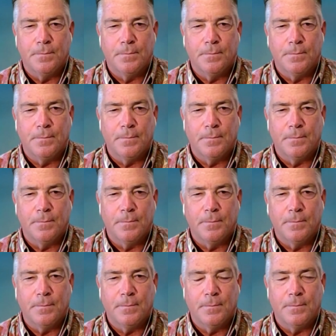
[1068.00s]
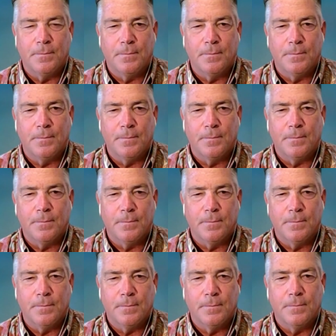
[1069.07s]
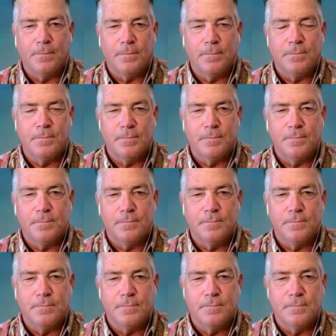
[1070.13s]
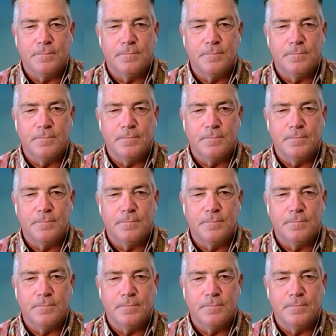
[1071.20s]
[no speech]